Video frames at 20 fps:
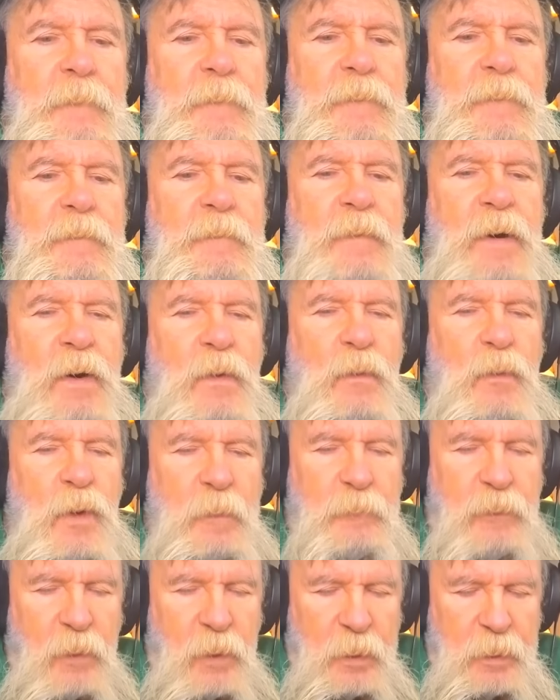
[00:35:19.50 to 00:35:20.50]
But we
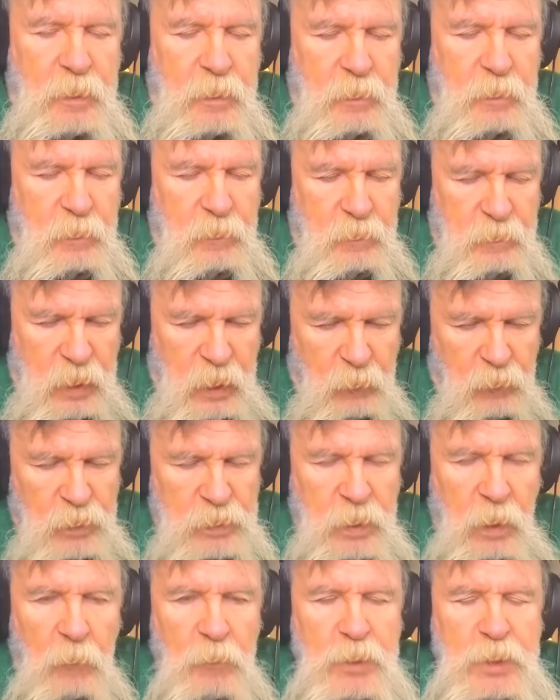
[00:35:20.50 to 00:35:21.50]
put it
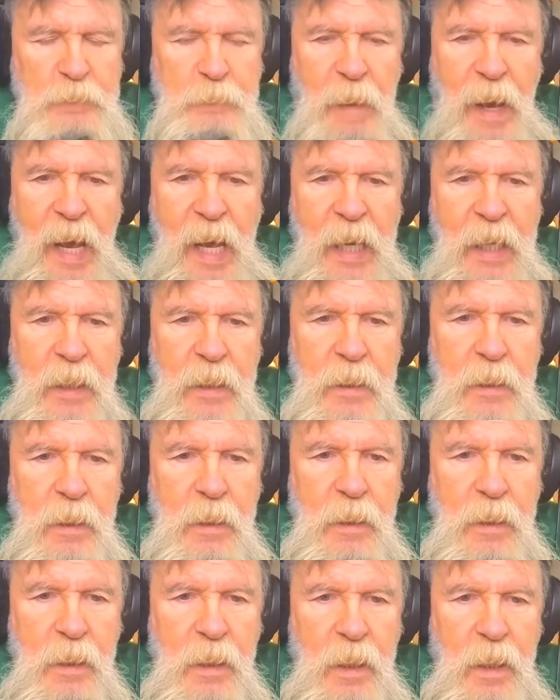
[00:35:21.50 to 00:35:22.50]
was on Spike,
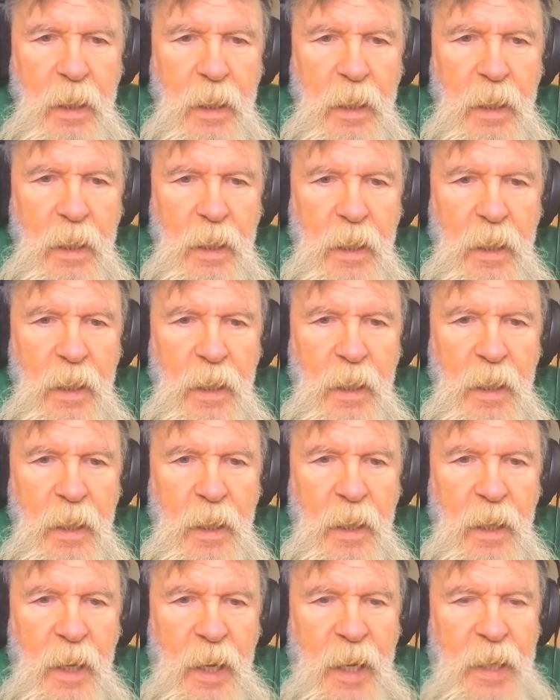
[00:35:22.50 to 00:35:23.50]

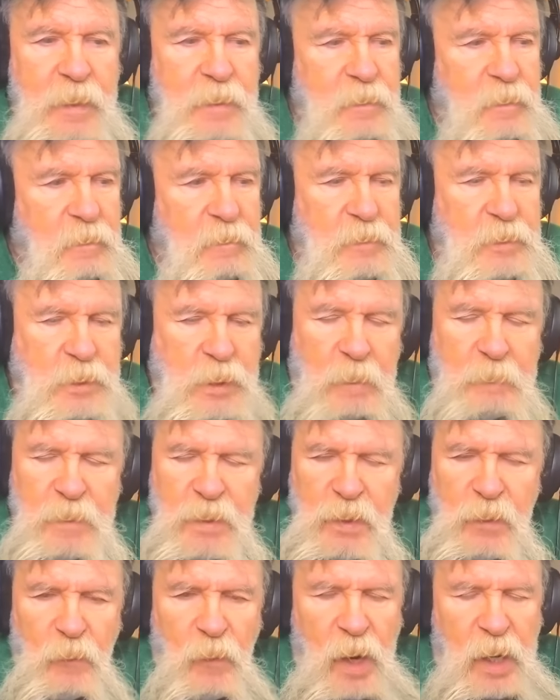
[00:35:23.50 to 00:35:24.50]
and some of
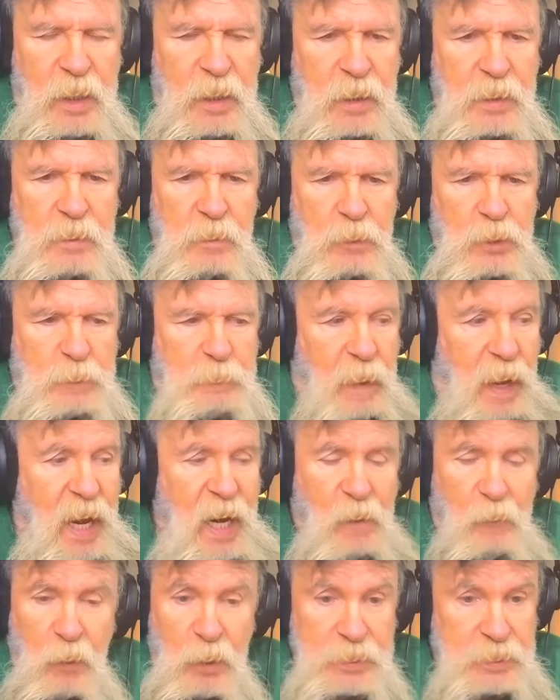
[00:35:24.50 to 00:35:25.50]
the ratings on
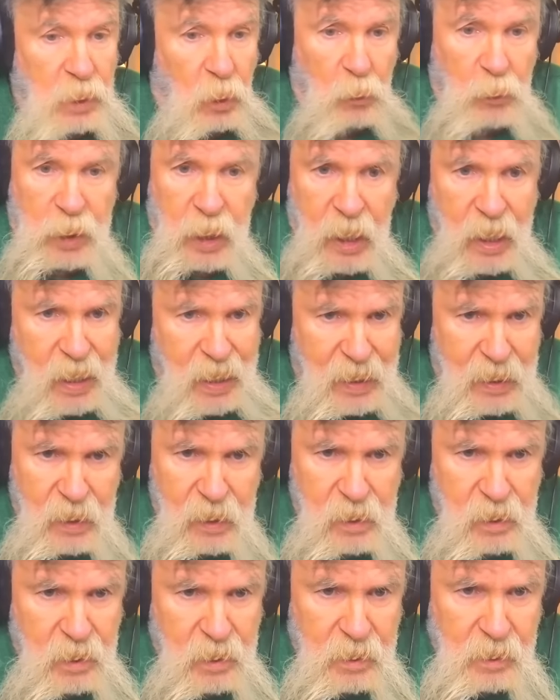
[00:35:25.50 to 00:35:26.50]
Spike was
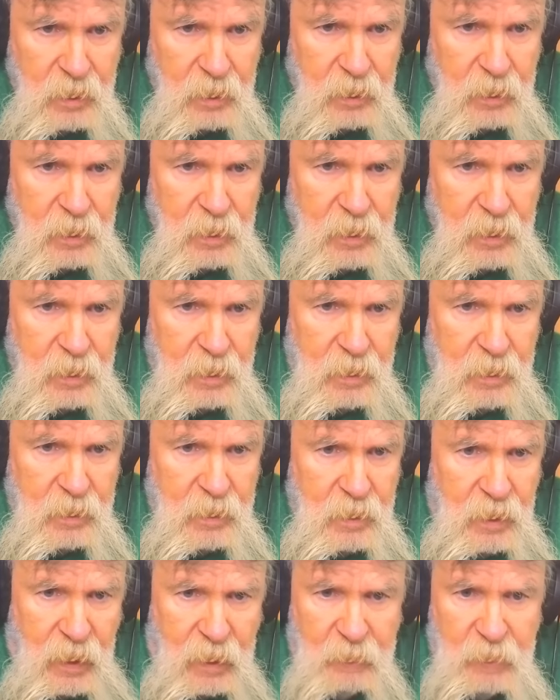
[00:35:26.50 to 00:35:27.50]
okay.
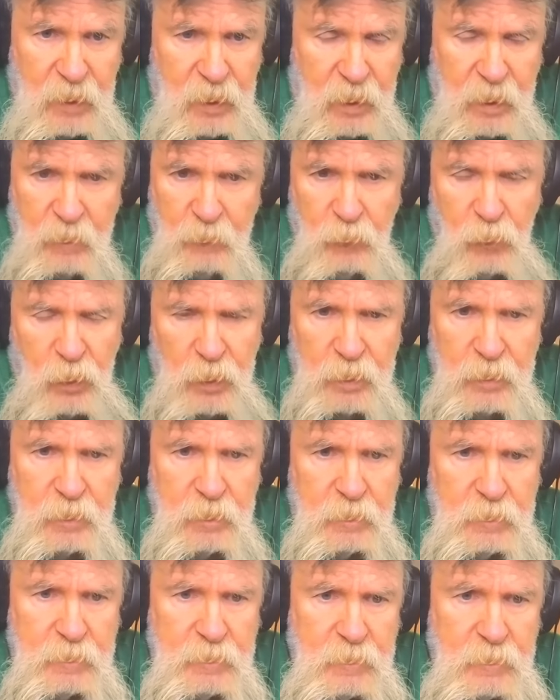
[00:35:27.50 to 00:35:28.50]
I mean, it
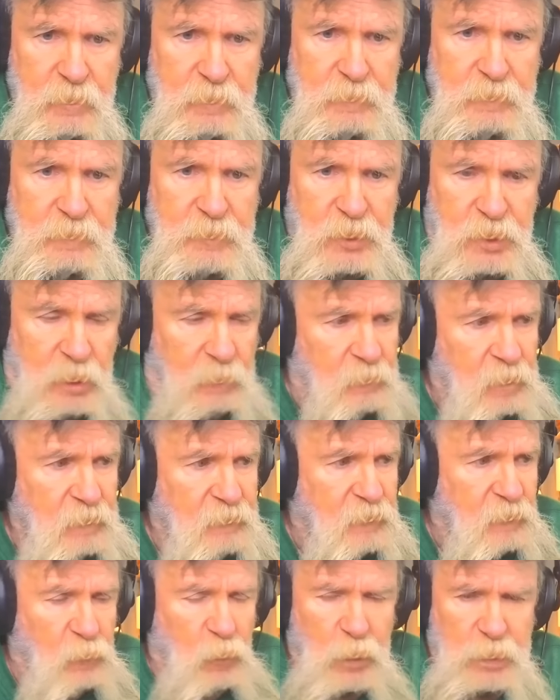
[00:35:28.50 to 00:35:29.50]
wasn't. Some
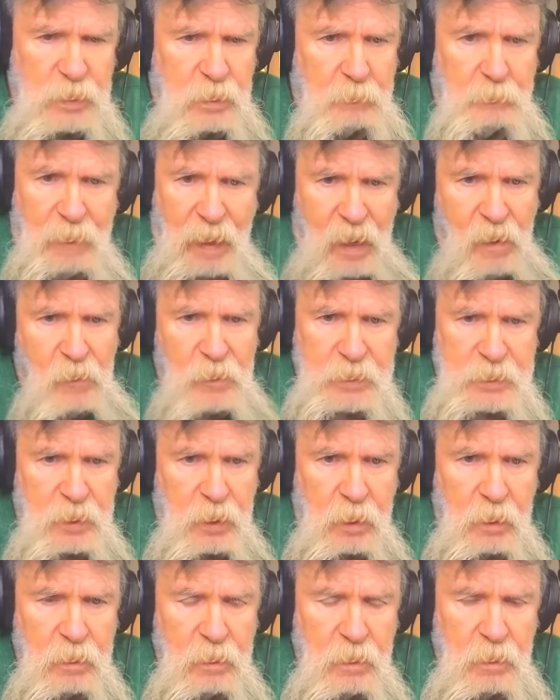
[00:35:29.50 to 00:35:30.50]
of it was
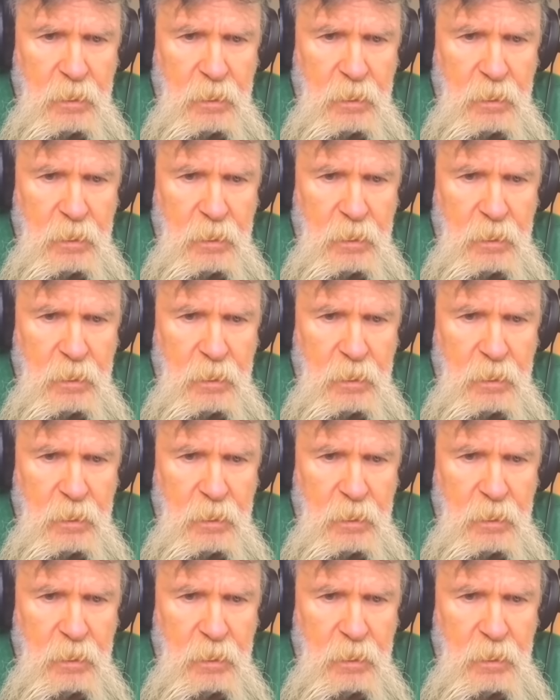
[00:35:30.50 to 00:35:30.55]
embarrassing.